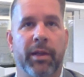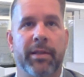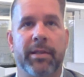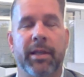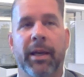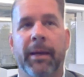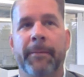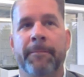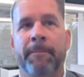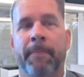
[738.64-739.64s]
let's
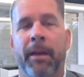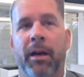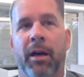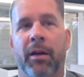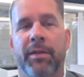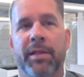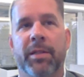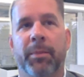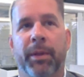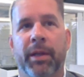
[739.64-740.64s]
say
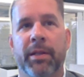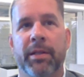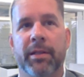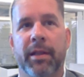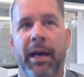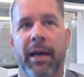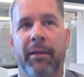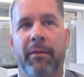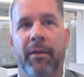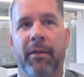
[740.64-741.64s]
disciplines
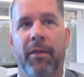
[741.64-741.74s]
that